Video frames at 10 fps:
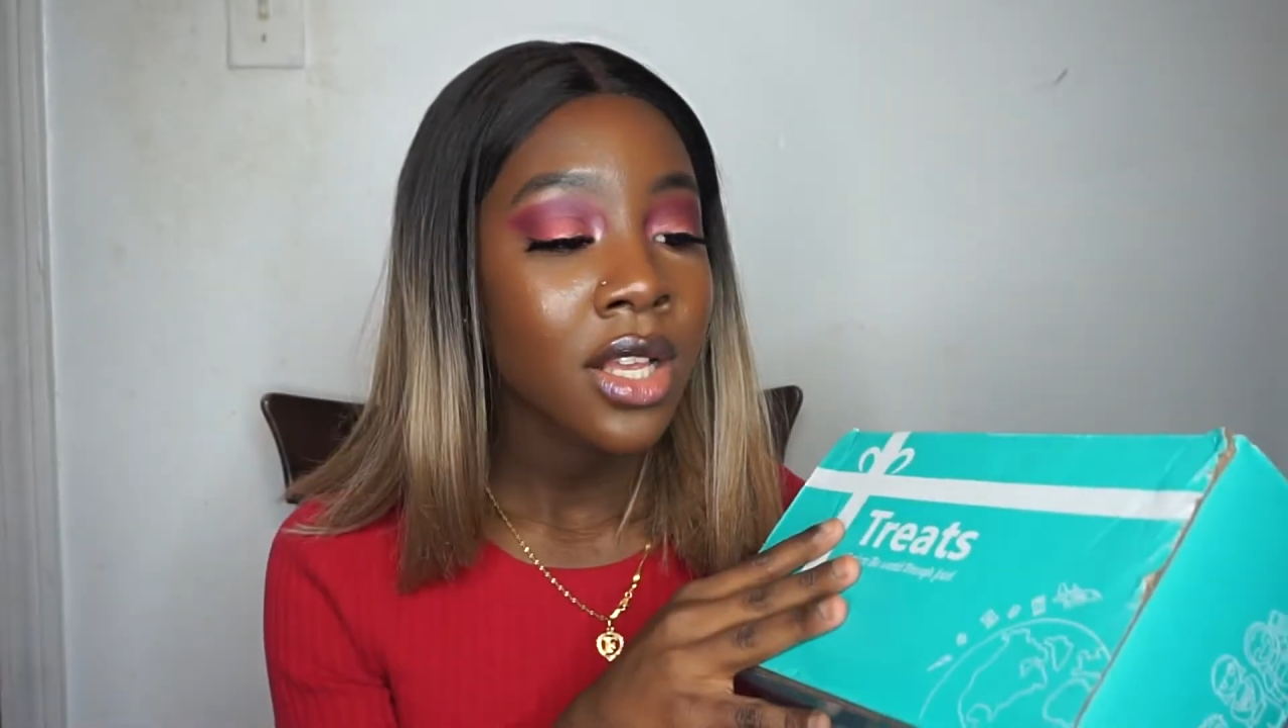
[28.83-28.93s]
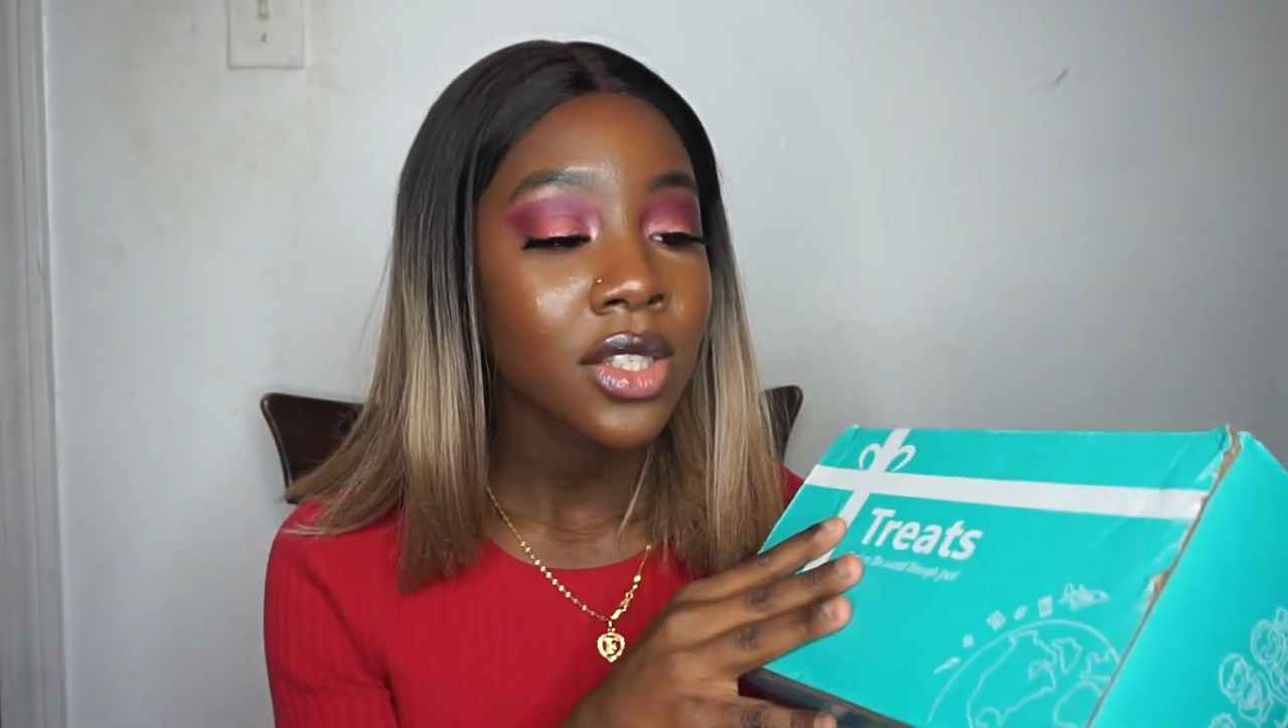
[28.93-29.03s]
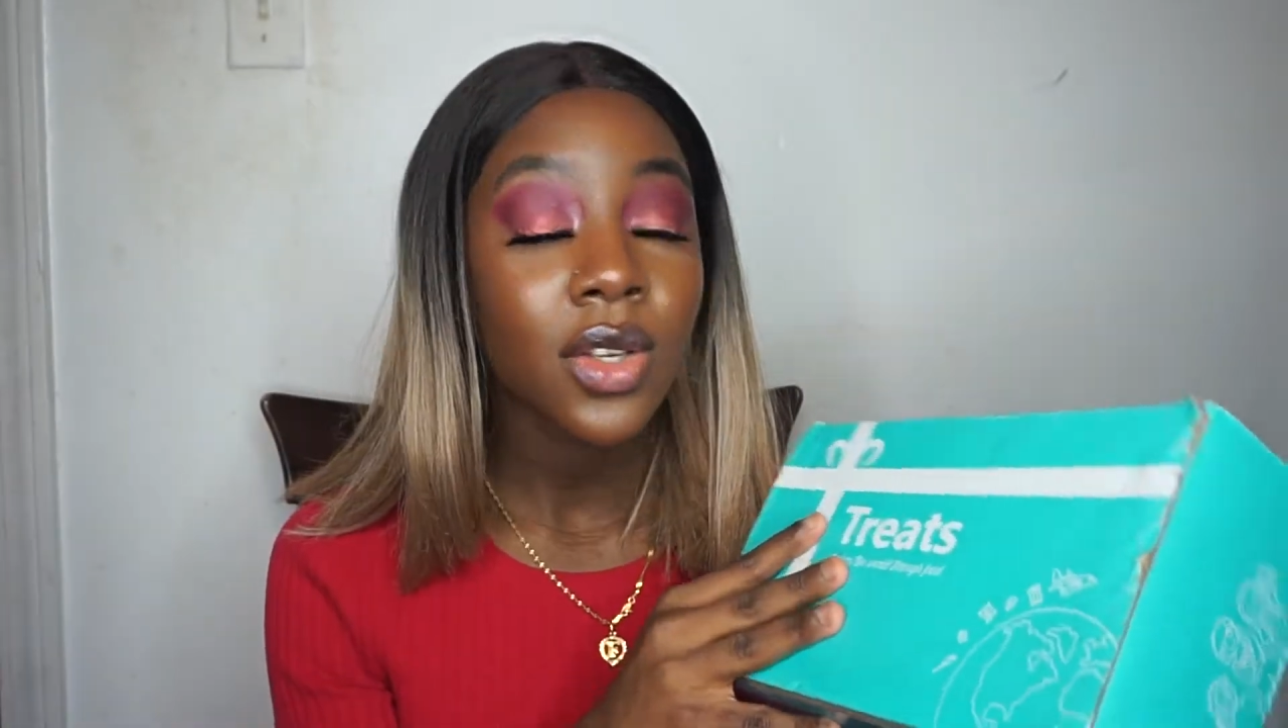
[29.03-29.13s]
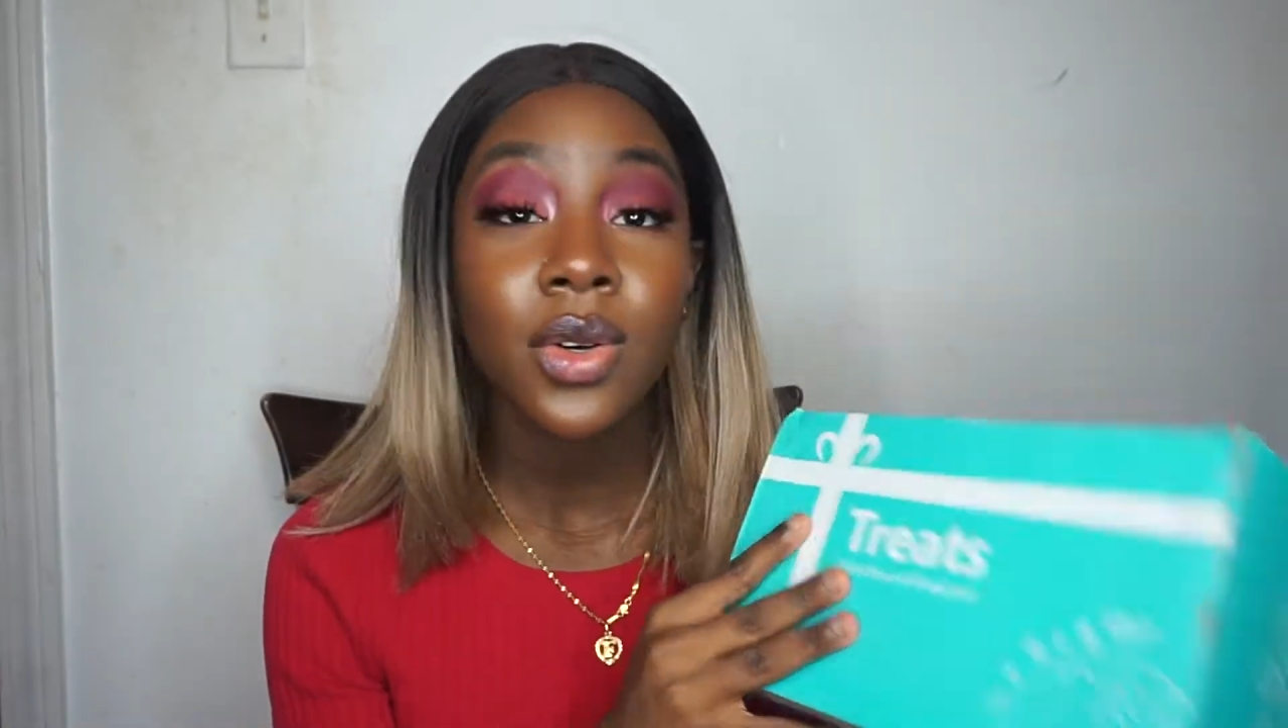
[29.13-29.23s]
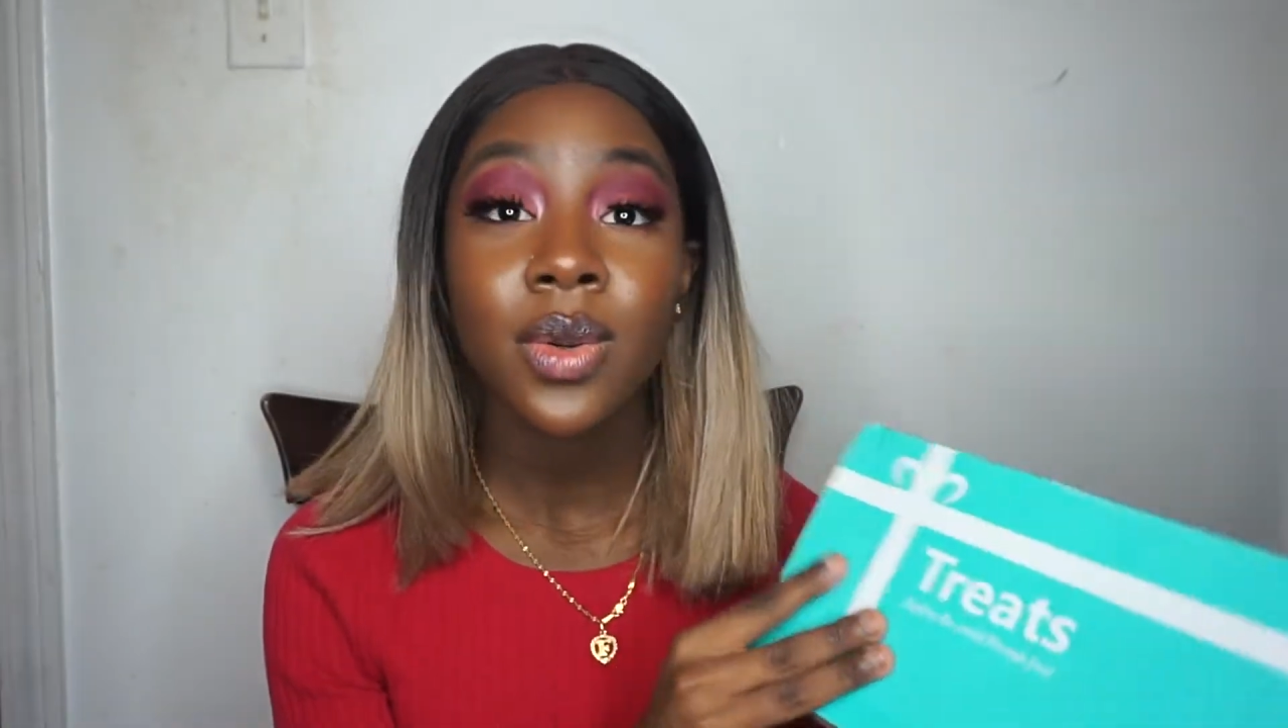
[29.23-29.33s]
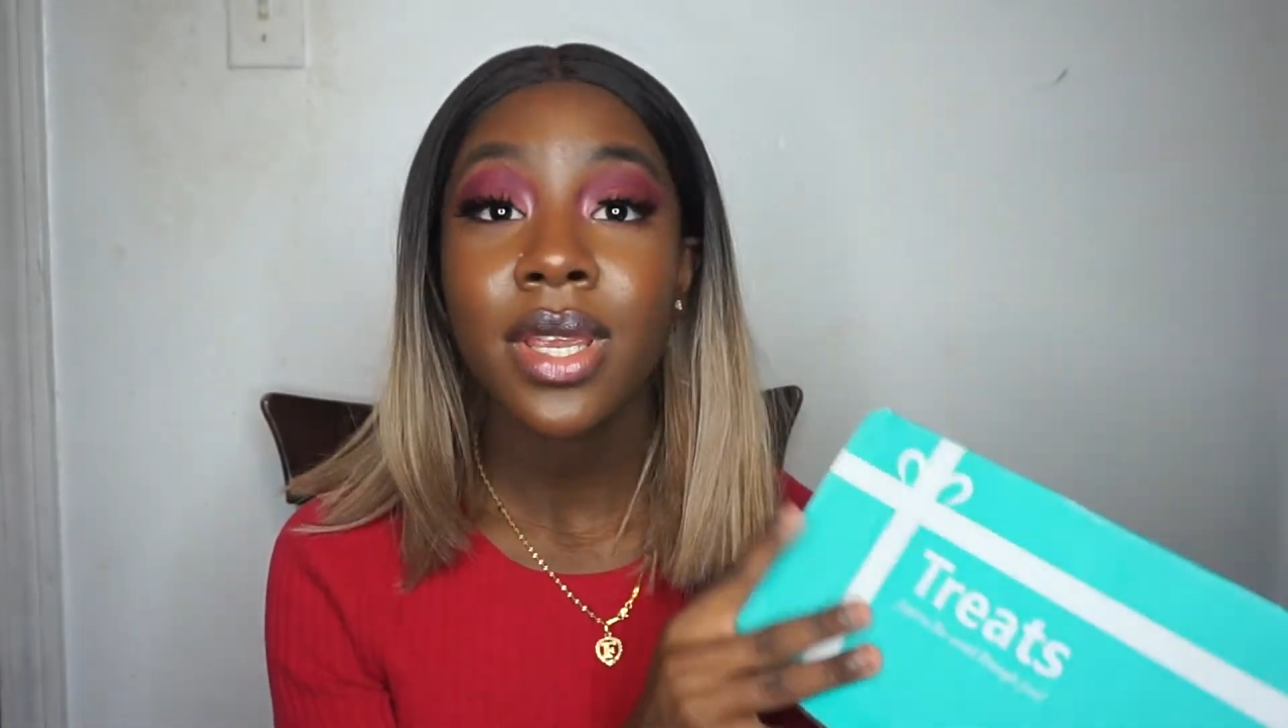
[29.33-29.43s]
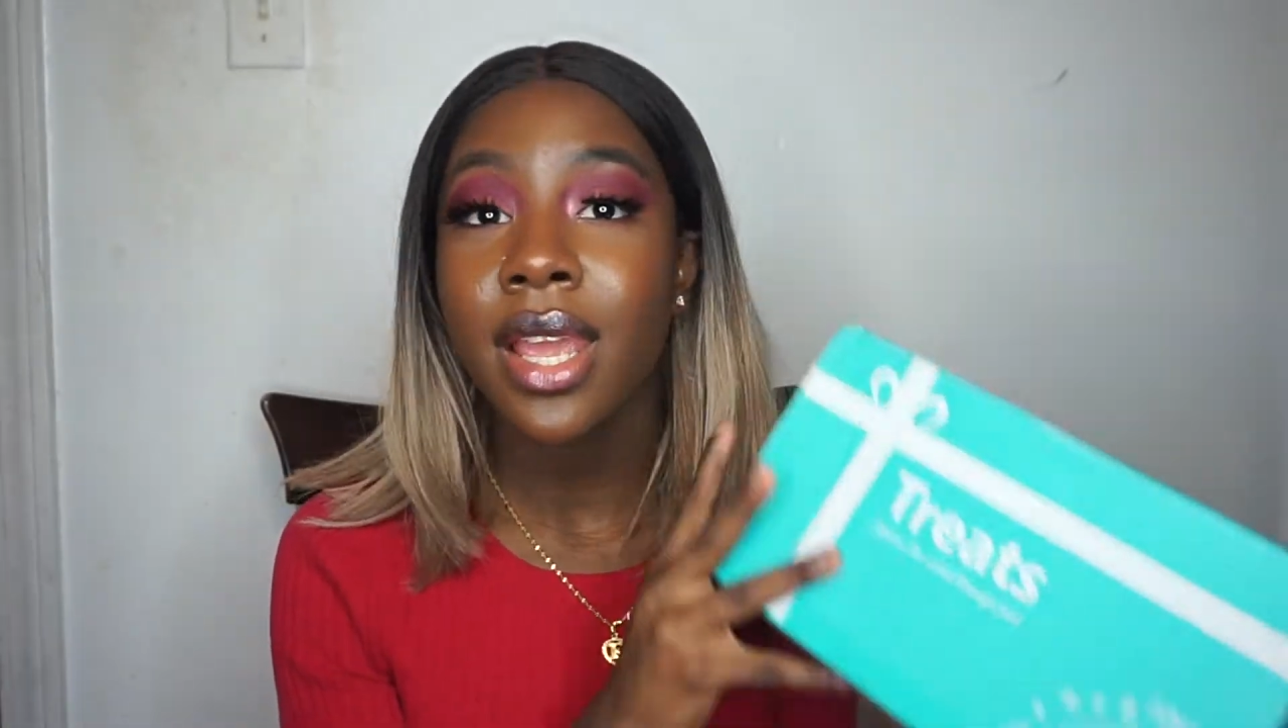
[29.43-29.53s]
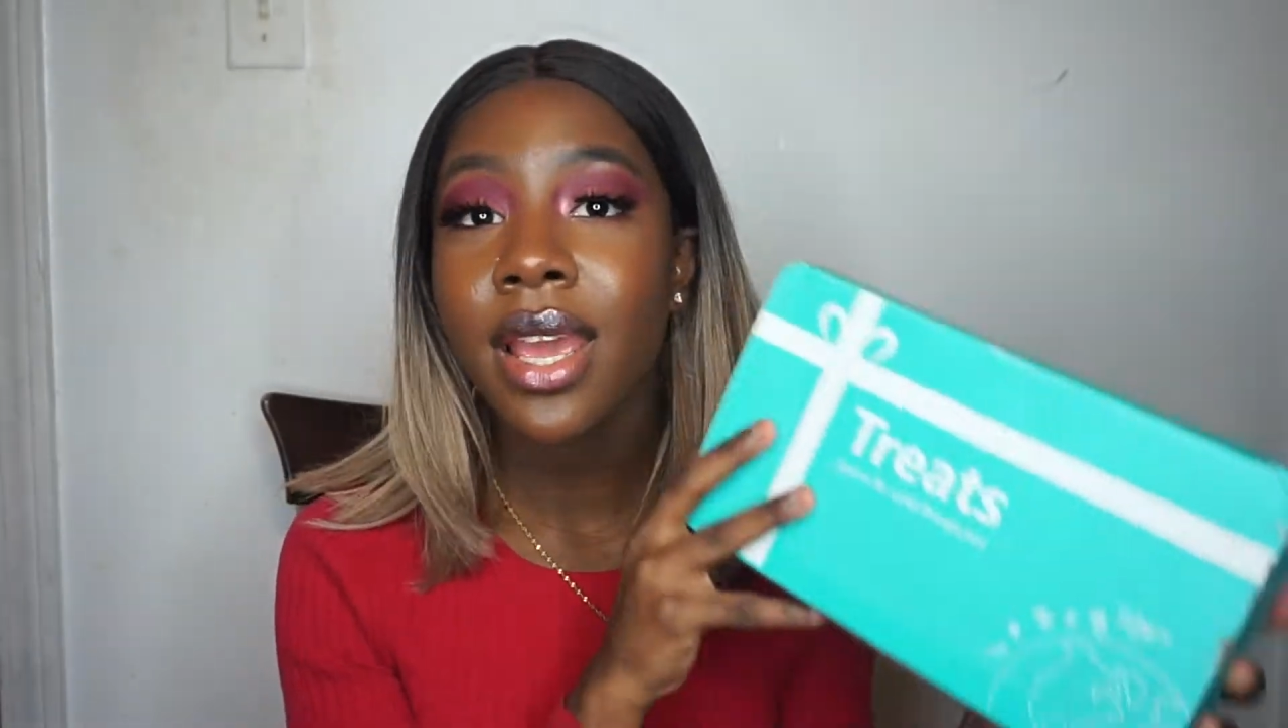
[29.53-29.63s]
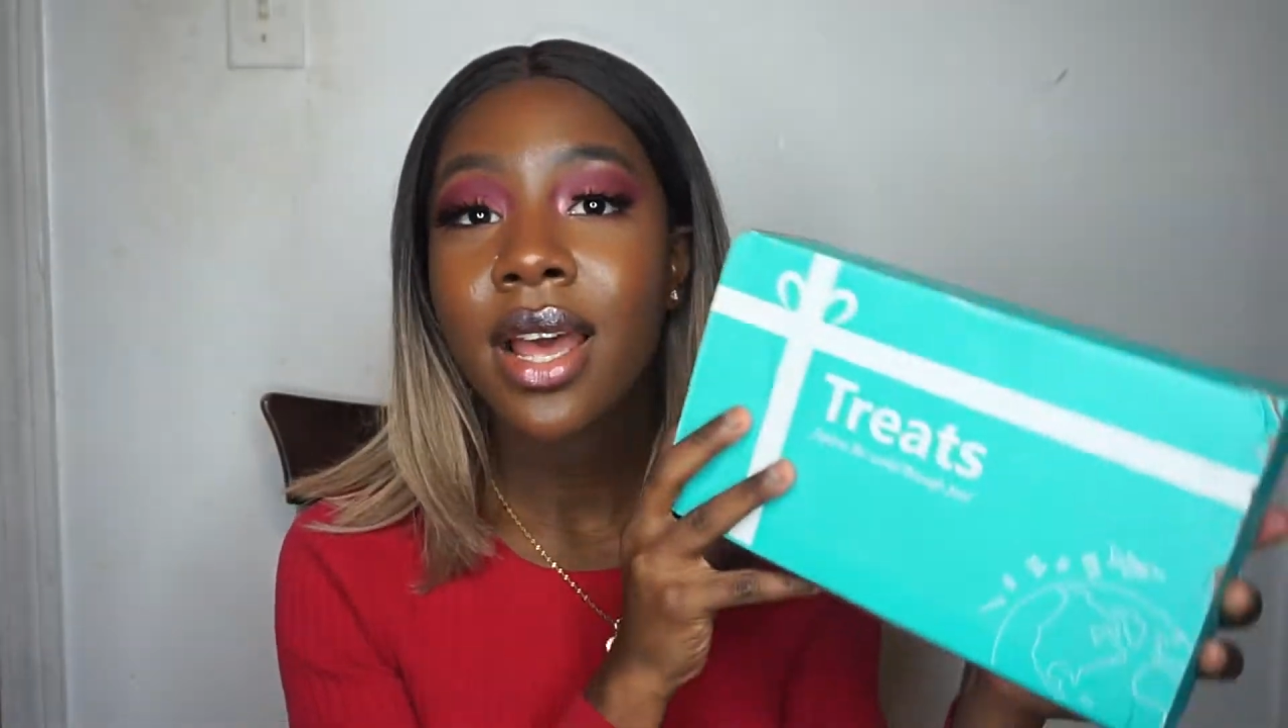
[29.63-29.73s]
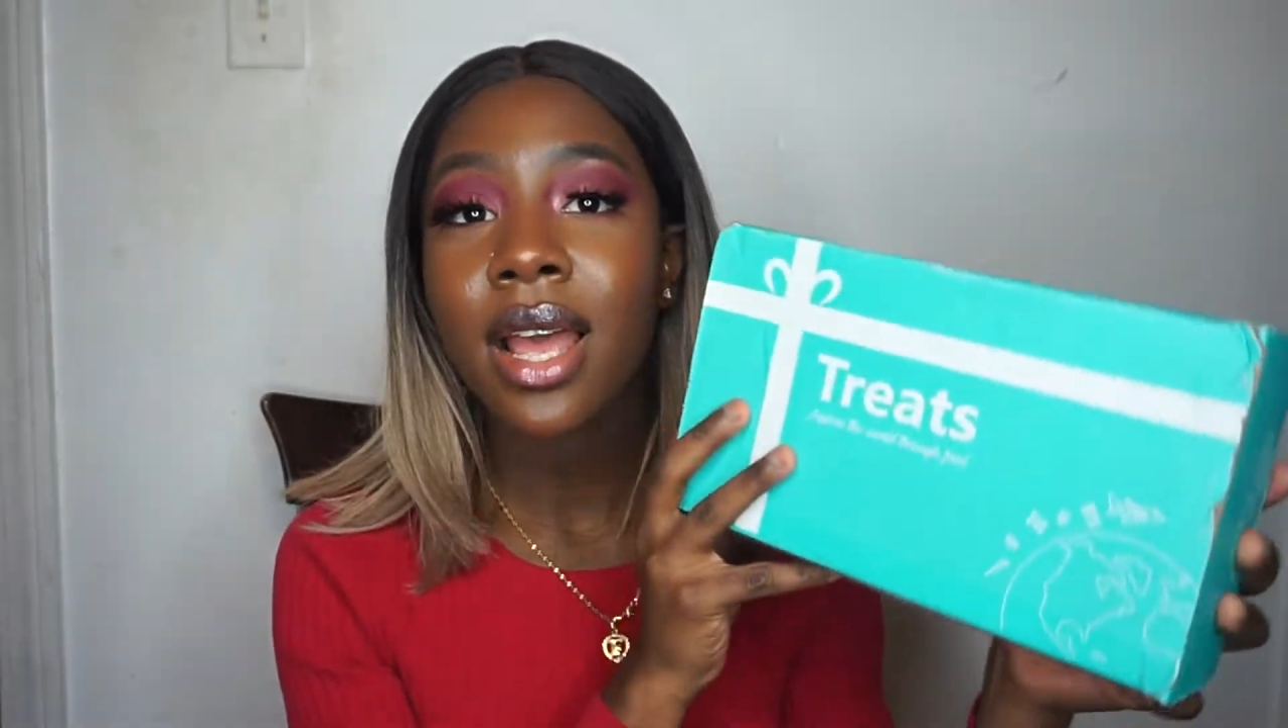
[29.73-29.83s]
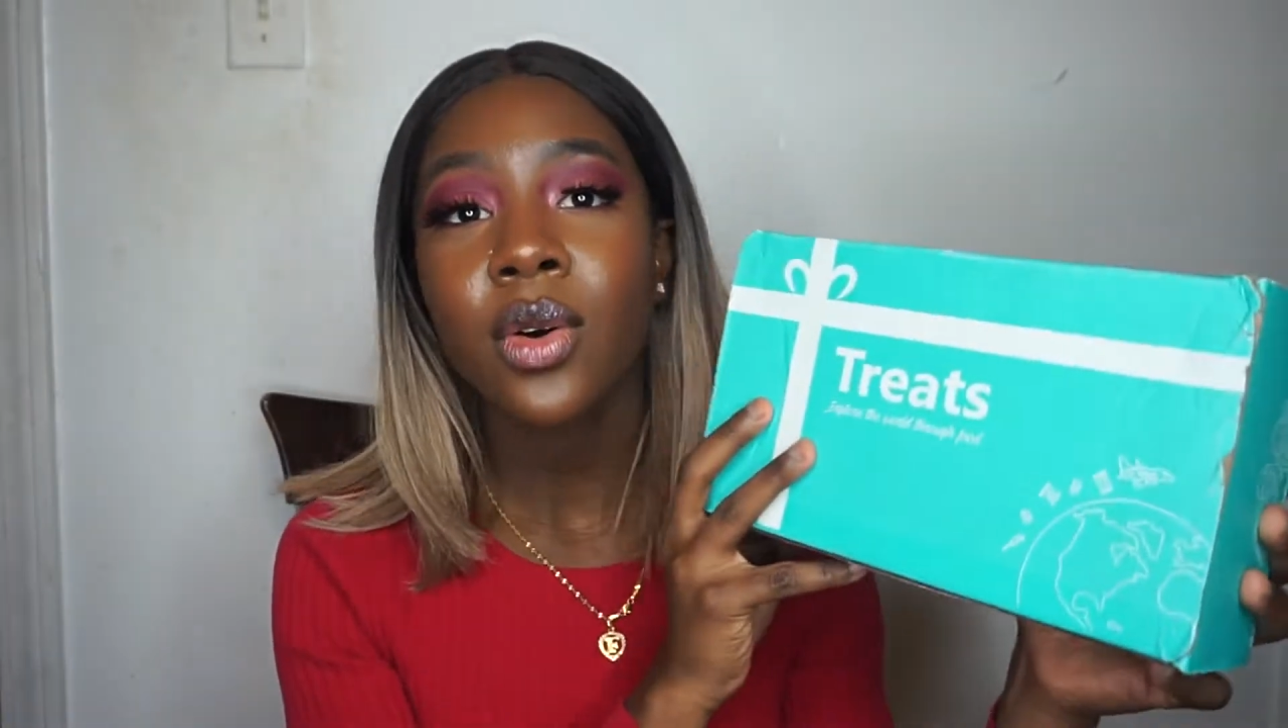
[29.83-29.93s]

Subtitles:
So yeah,